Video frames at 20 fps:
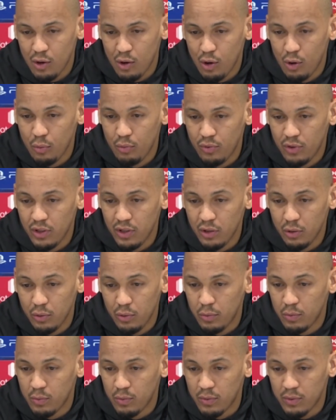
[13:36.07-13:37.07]
hopefully he
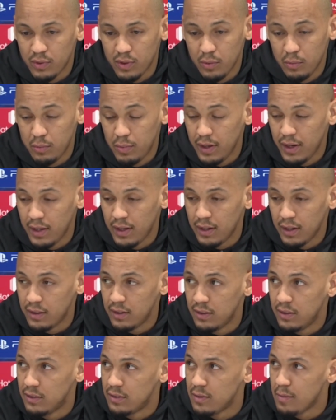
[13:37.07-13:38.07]
will keep playing like
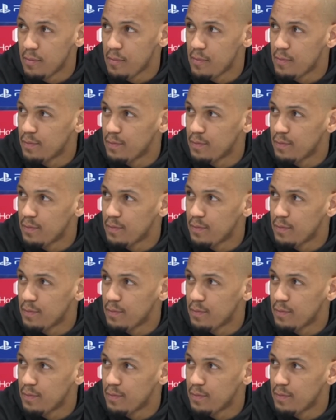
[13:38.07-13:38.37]
this.